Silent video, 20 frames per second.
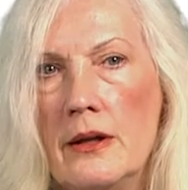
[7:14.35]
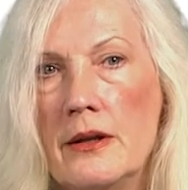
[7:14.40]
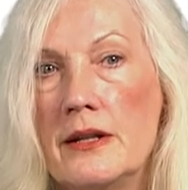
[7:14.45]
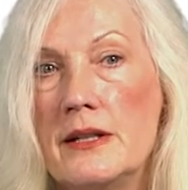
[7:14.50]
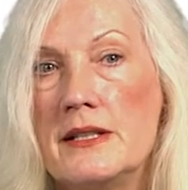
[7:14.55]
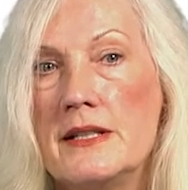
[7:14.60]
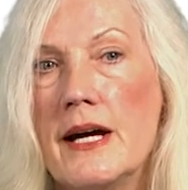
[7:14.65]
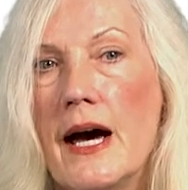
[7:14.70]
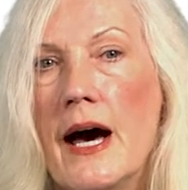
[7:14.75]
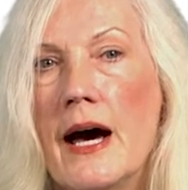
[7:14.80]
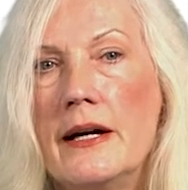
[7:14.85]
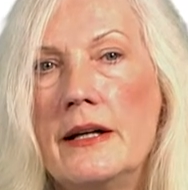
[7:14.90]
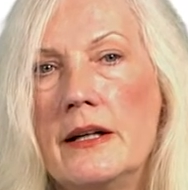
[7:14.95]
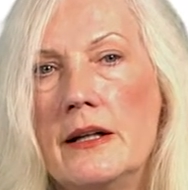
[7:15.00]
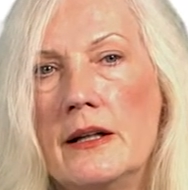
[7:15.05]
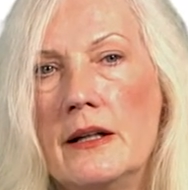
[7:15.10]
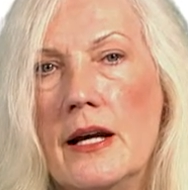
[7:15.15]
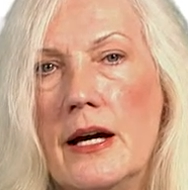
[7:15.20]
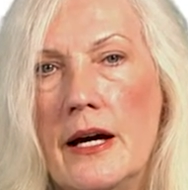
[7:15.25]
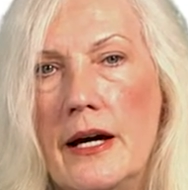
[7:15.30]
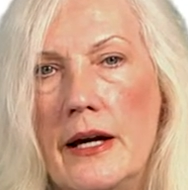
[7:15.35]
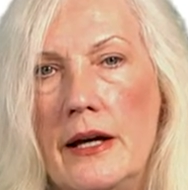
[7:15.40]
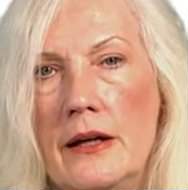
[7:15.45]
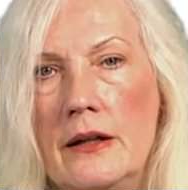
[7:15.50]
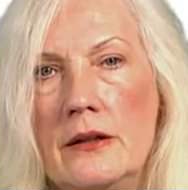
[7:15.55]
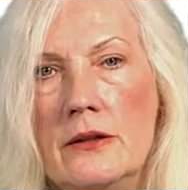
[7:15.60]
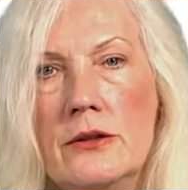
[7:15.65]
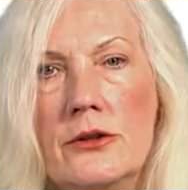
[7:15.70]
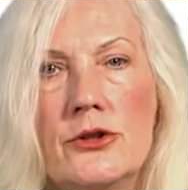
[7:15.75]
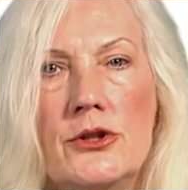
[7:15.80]
The dotted
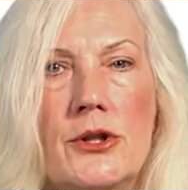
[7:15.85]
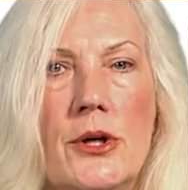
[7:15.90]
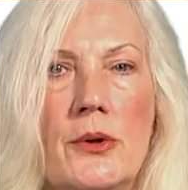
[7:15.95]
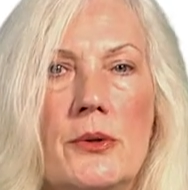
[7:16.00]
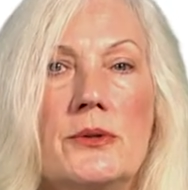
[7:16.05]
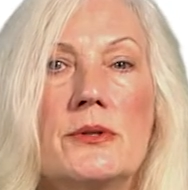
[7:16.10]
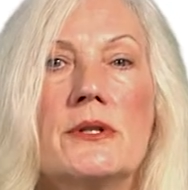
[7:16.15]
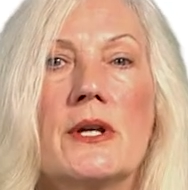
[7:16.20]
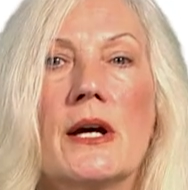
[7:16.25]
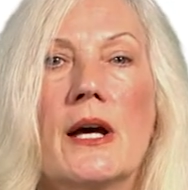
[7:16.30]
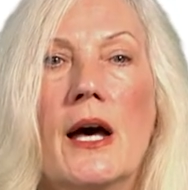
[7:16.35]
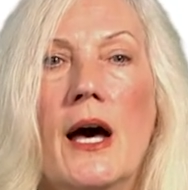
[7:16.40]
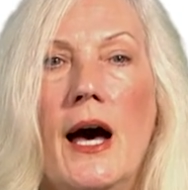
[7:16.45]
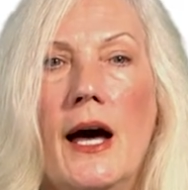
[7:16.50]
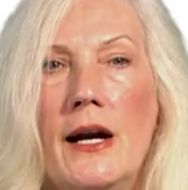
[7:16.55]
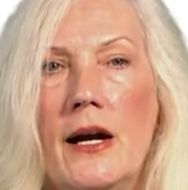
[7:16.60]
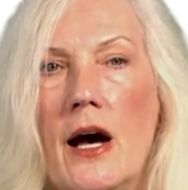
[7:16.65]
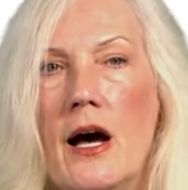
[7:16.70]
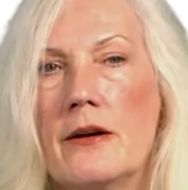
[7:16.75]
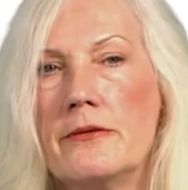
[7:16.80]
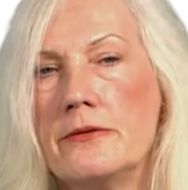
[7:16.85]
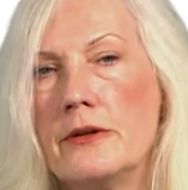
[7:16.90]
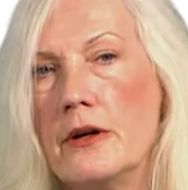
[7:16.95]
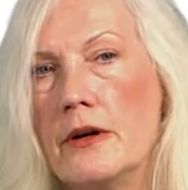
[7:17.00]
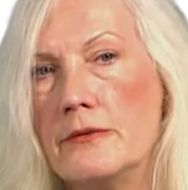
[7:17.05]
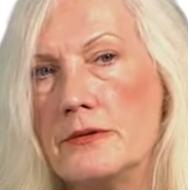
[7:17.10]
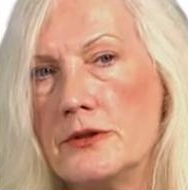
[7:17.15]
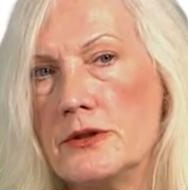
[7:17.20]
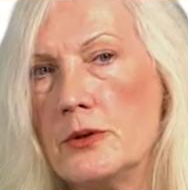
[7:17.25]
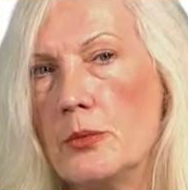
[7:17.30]
line shows the cutoff
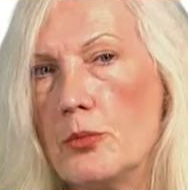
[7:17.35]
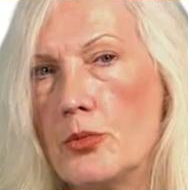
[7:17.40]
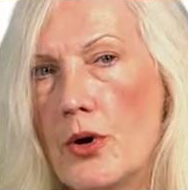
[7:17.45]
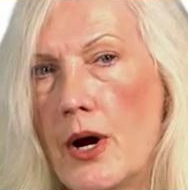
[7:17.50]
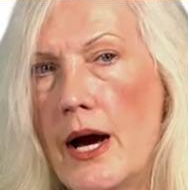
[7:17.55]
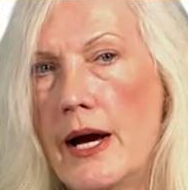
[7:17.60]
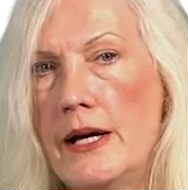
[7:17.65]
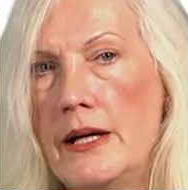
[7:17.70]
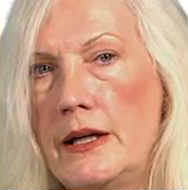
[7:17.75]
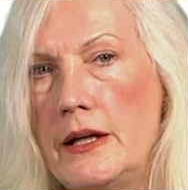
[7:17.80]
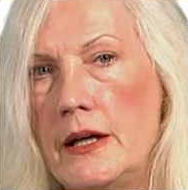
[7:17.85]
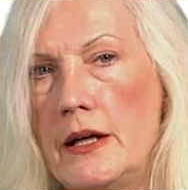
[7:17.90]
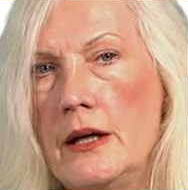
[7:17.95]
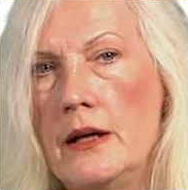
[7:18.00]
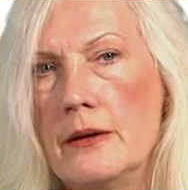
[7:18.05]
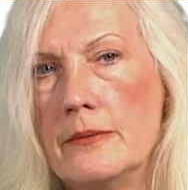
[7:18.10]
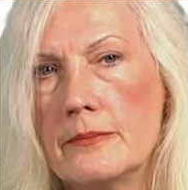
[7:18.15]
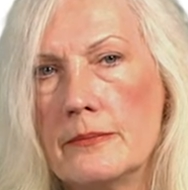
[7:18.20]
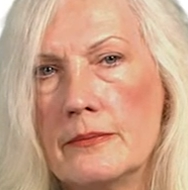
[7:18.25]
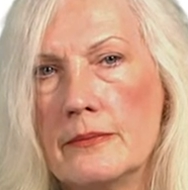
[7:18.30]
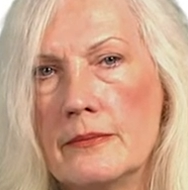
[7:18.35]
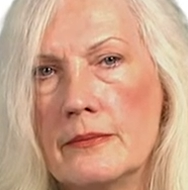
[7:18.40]
of sobriety,